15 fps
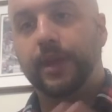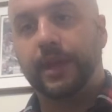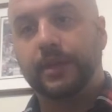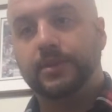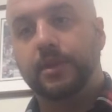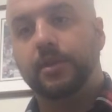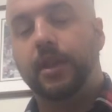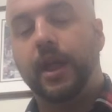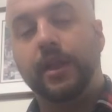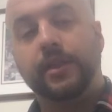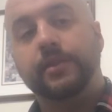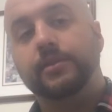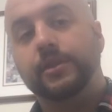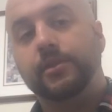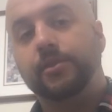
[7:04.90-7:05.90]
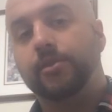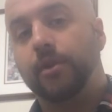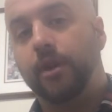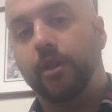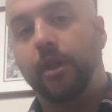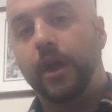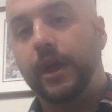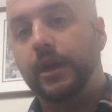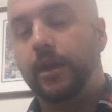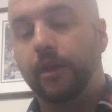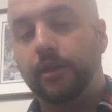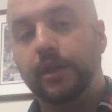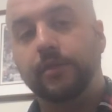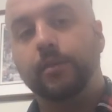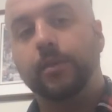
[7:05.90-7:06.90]
like I said, a lot of these things are online.
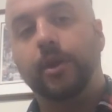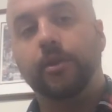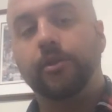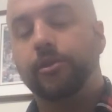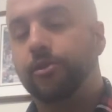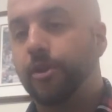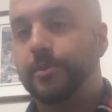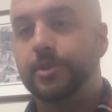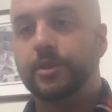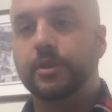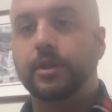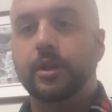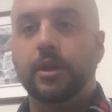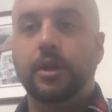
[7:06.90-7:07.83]
I'll leave them all in the description.